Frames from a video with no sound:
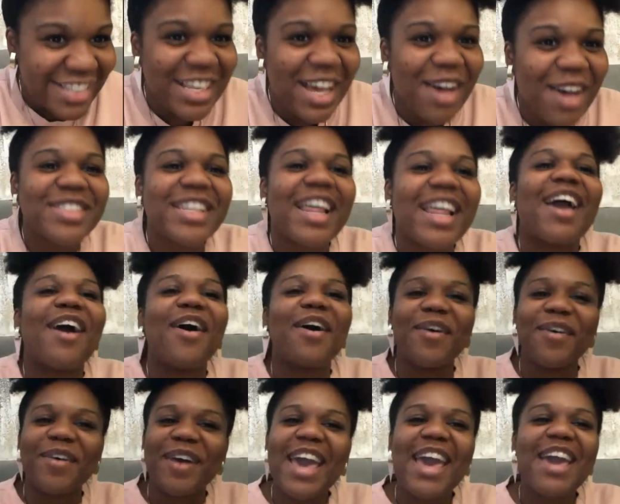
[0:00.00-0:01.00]
So I was like,
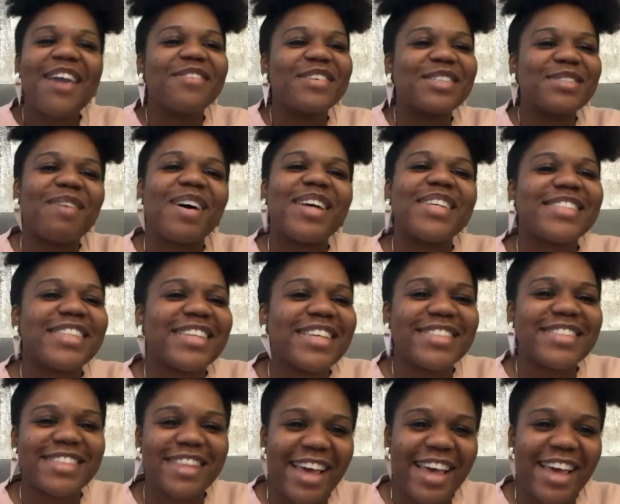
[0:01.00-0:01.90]
"Oh, Ava's my sis.